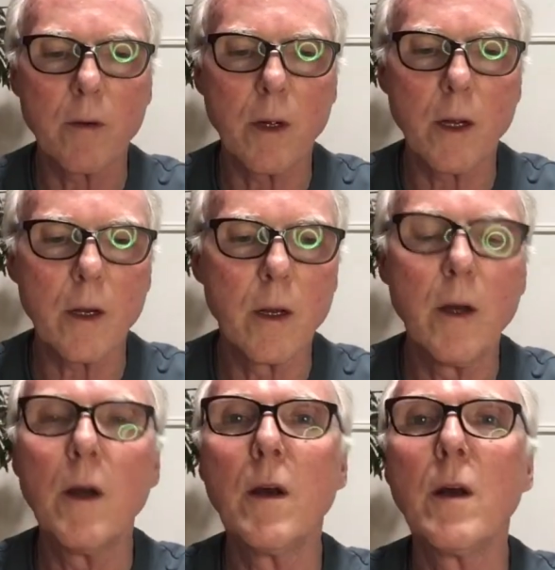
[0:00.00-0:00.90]
and
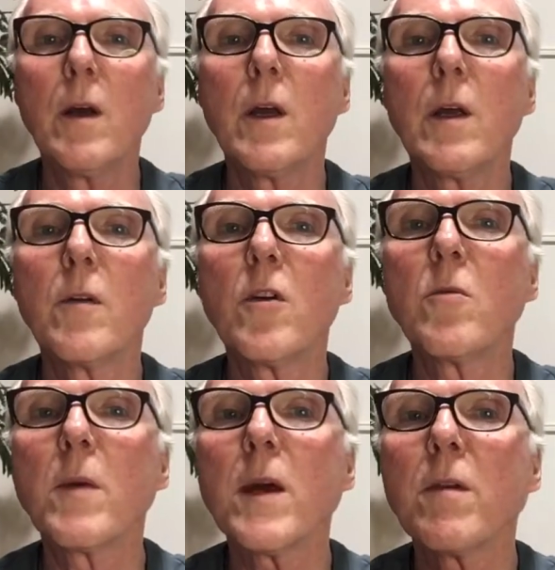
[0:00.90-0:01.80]
you
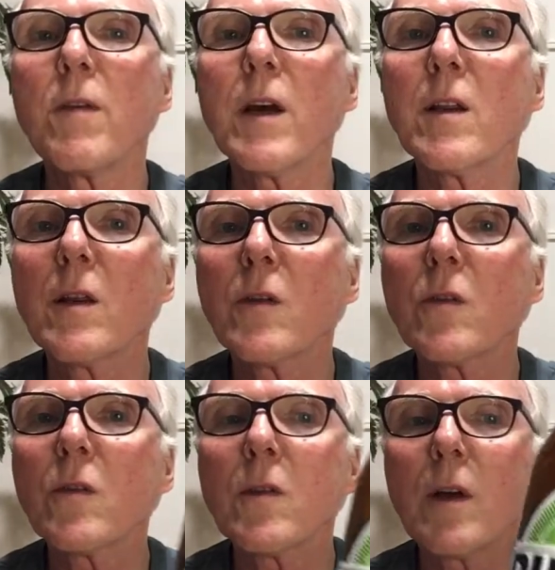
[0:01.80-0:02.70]
may find
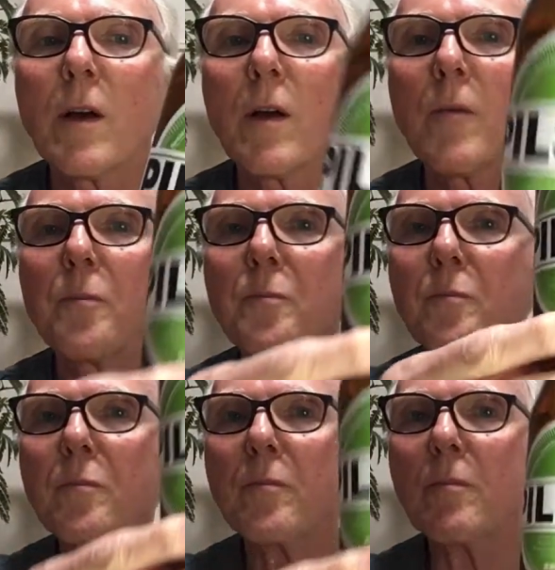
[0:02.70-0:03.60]
this
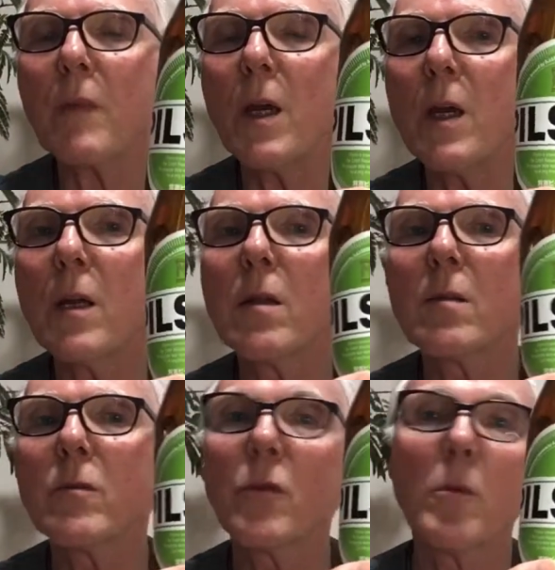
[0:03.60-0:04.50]
in
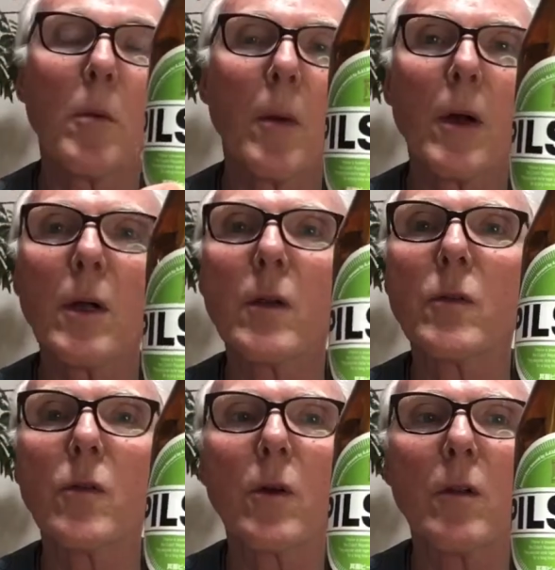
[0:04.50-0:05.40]

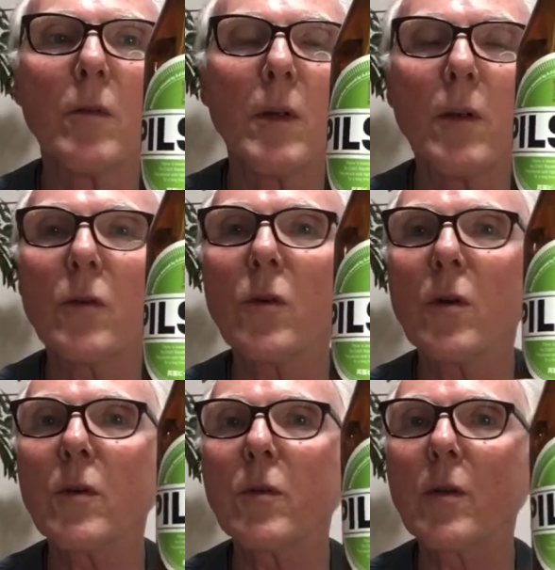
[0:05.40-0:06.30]
supermarkets or convenience
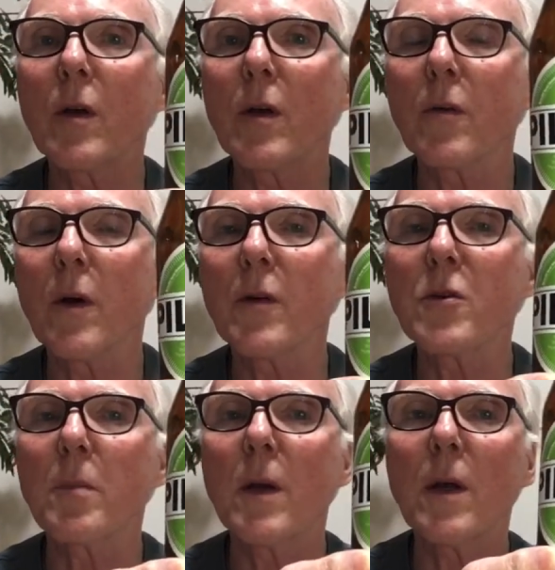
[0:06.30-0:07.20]
stores throughout
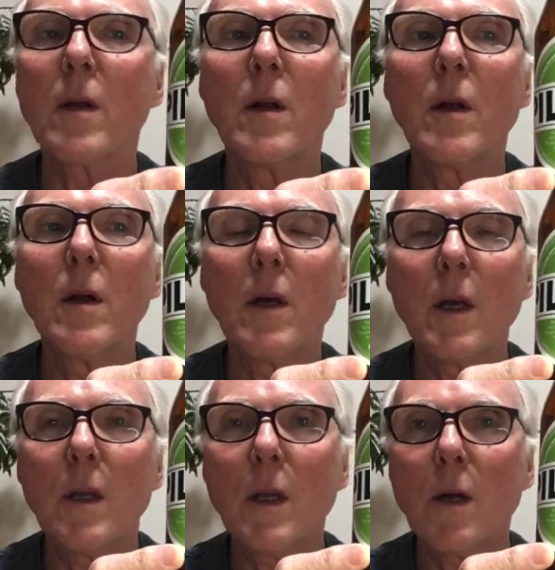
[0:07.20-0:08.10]
Japan.
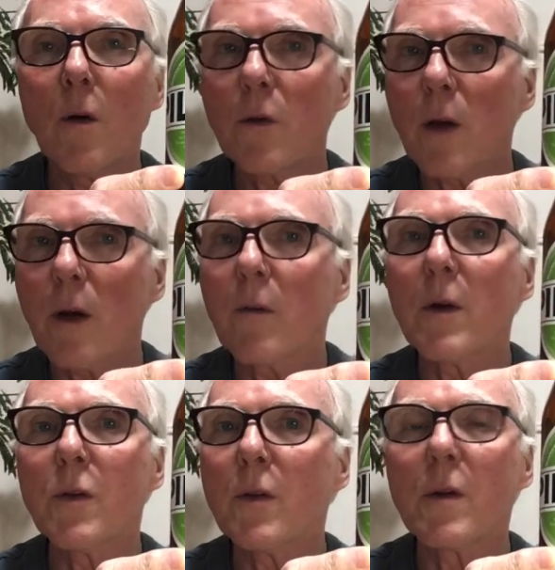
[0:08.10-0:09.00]
In the Osaka
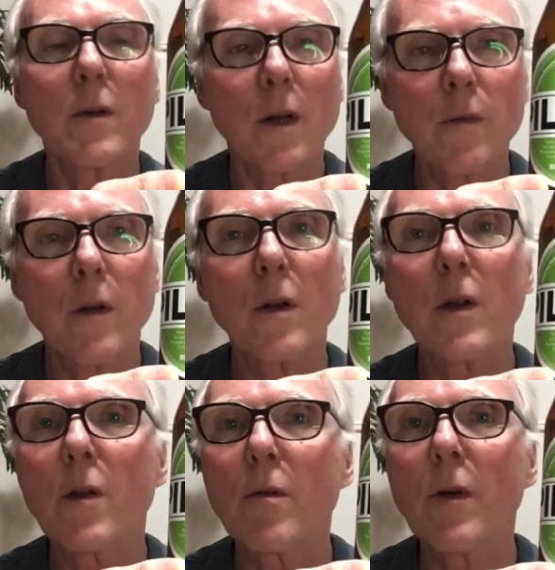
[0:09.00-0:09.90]
region, definitely
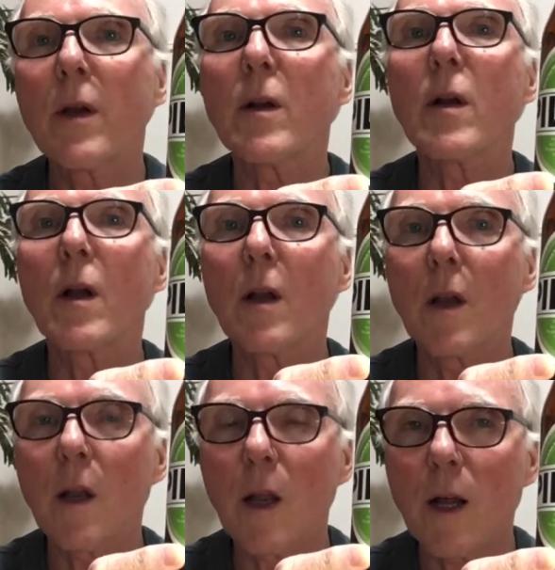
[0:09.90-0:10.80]
you'll find it
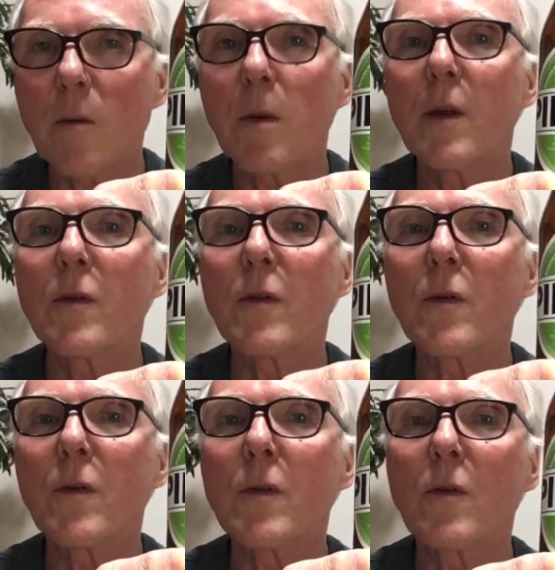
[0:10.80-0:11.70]
a lot of
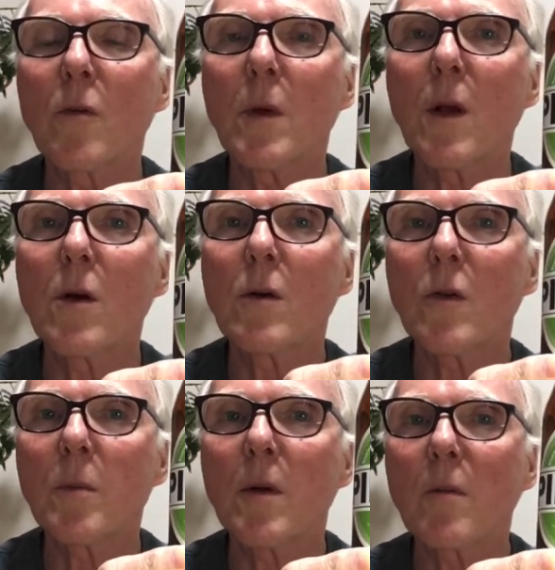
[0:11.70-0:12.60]
places. So Minoh has
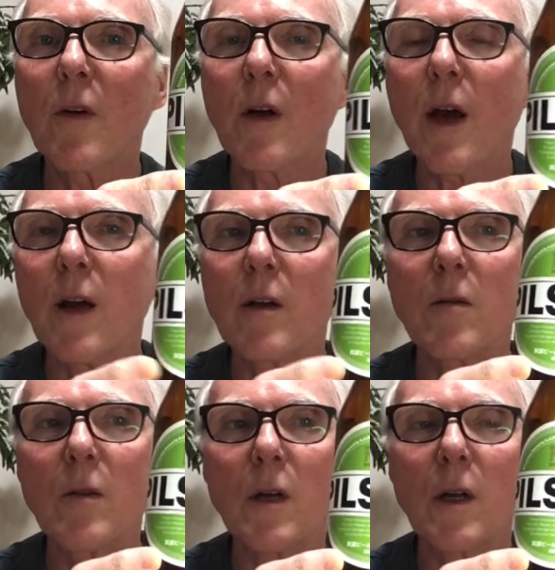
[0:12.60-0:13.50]
been very active
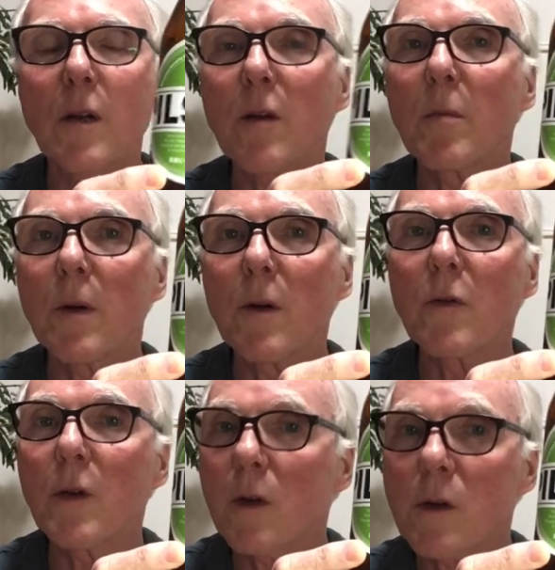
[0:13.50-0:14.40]
in getting their
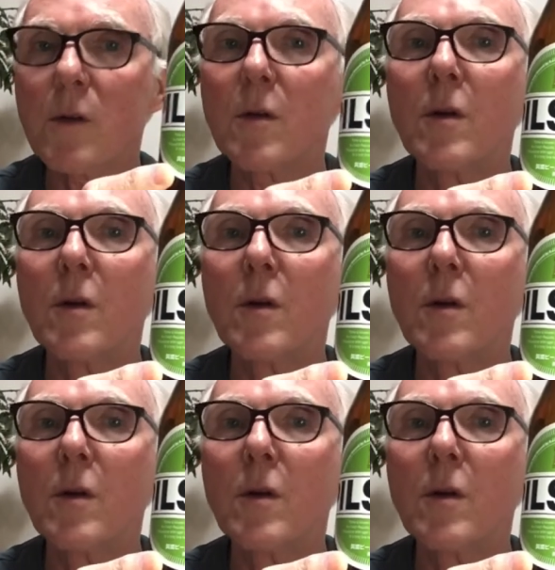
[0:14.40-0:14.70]
beers into